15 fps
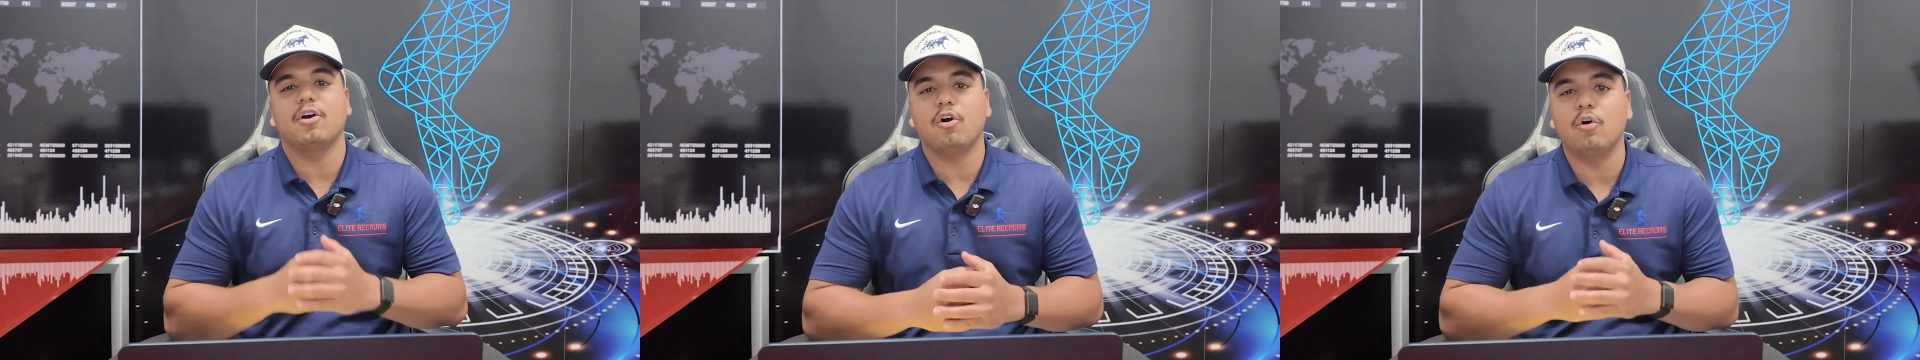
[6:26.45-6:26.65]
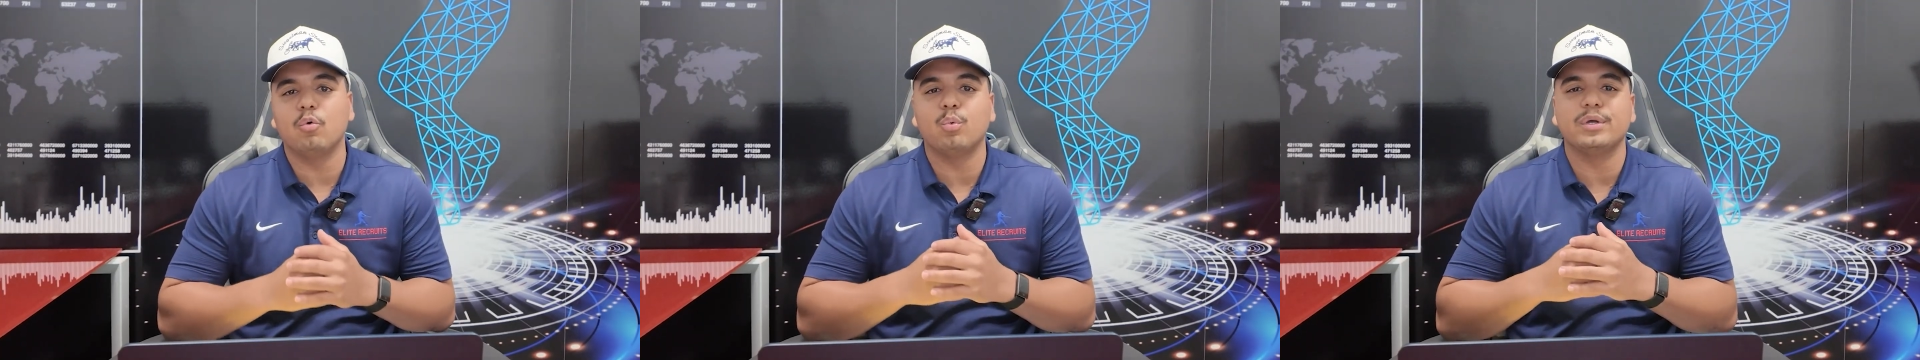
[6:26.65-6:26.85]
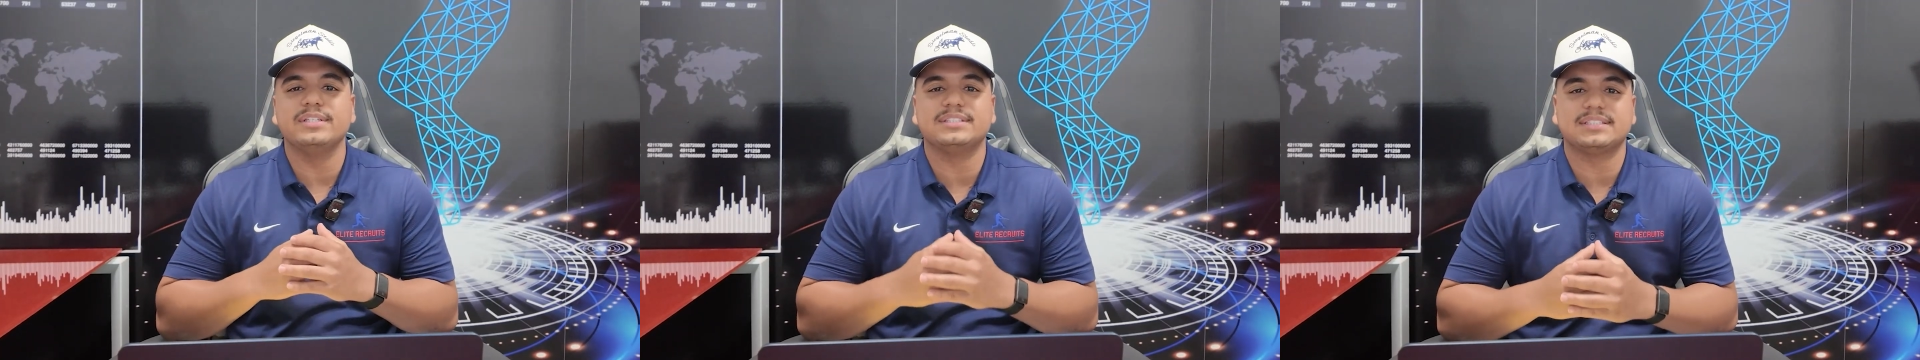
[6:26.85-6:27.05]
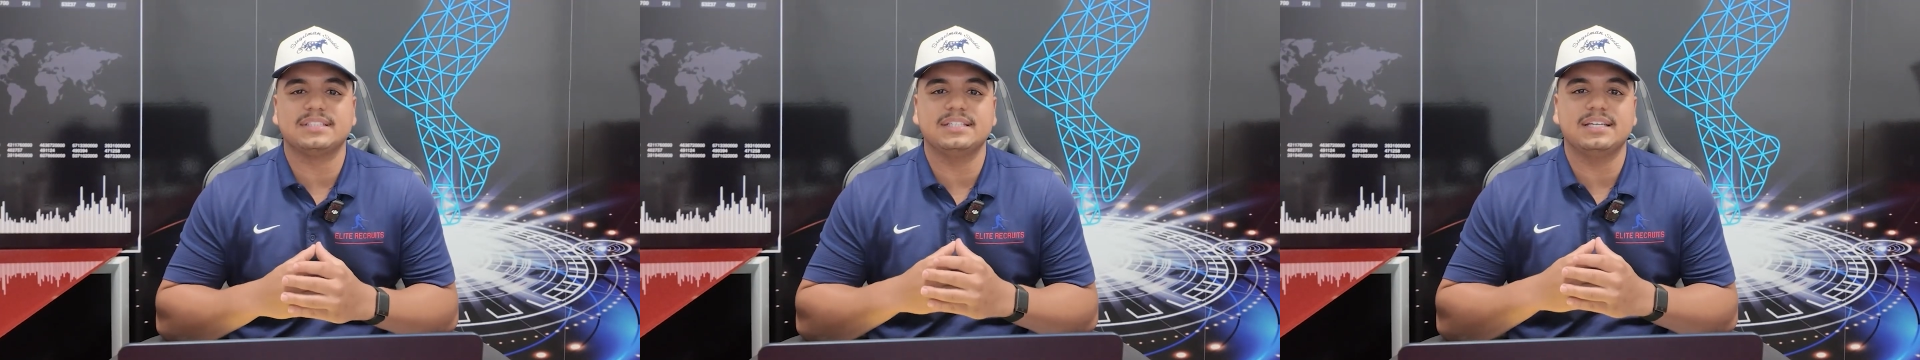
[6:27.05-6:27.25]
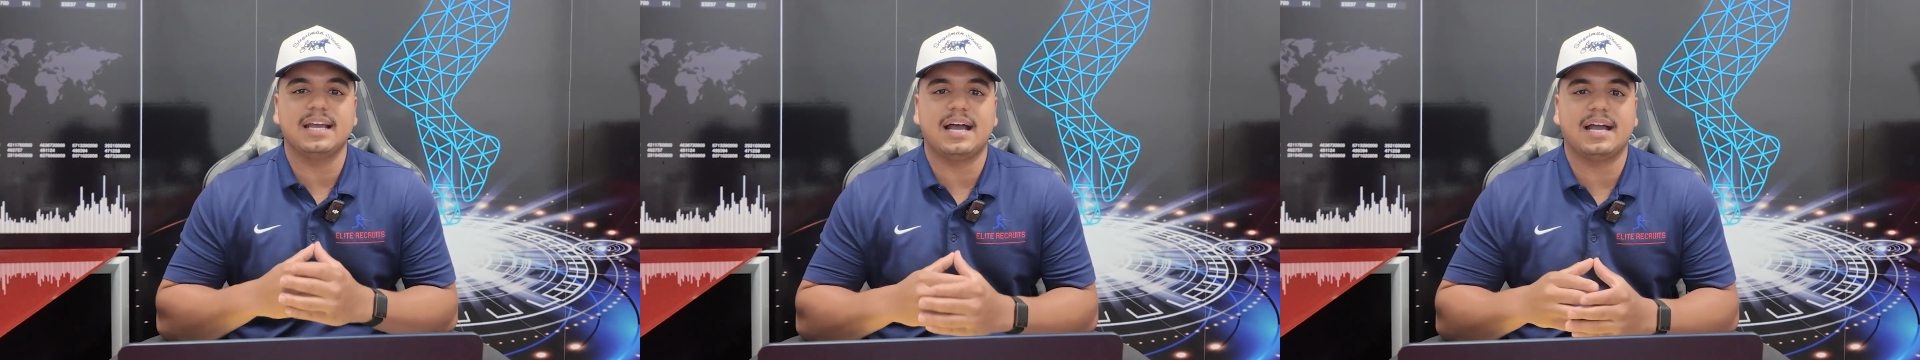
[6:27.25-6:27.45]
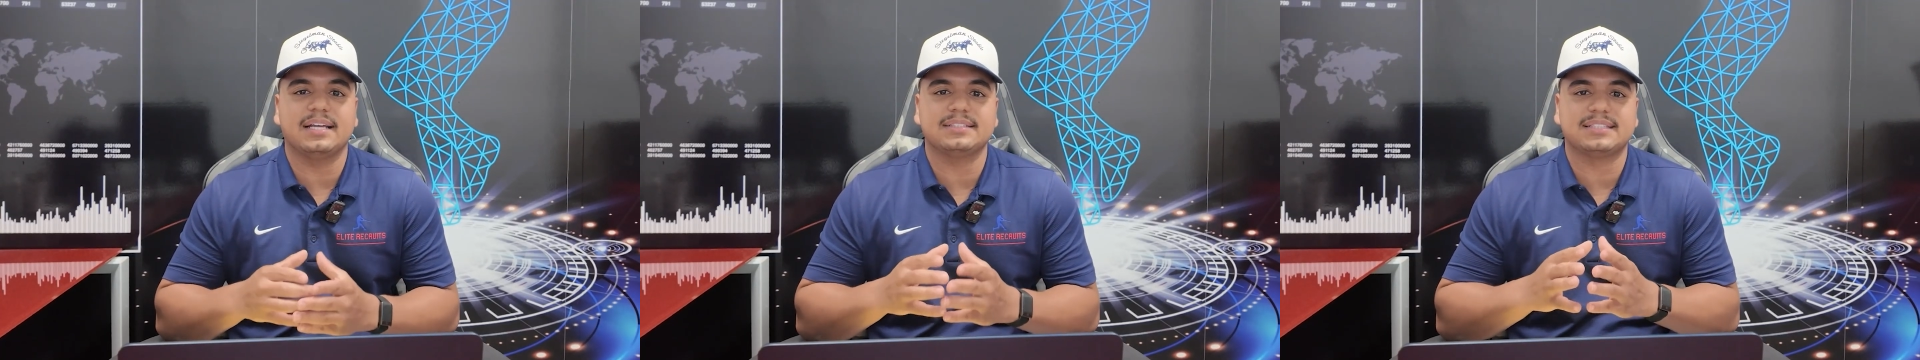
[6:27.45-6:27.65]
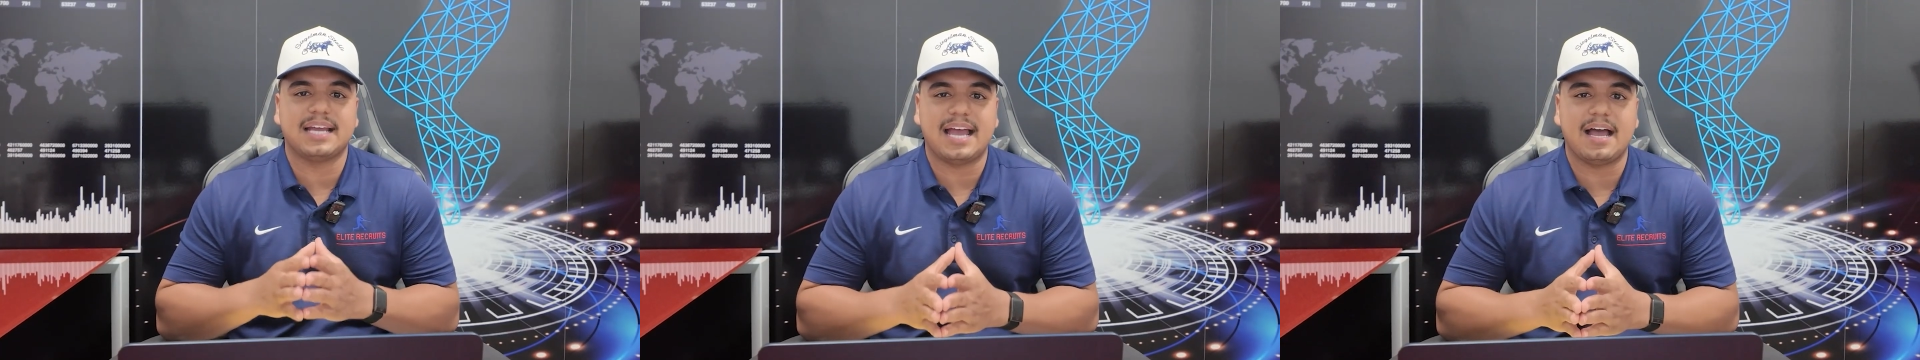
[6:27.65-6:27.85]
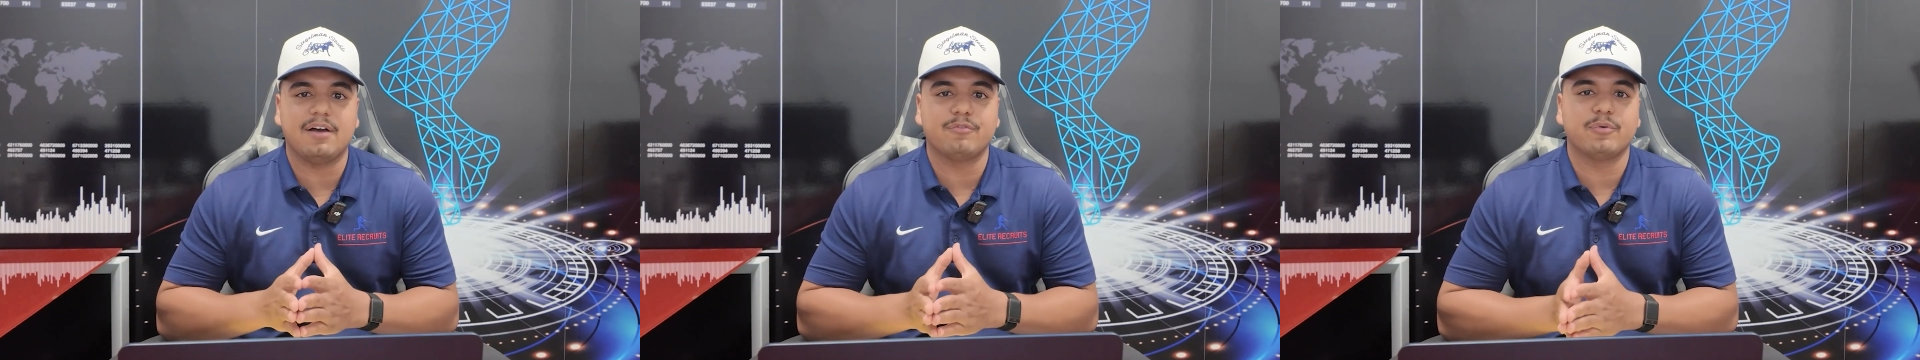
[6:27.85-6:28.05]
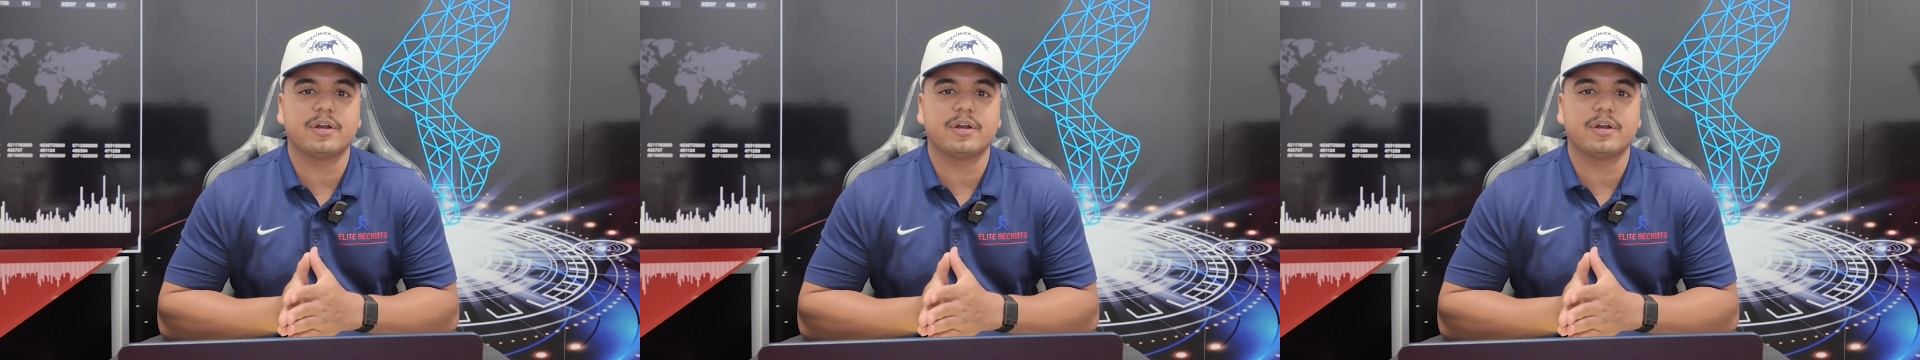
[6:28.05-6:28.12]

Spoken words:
always see guys have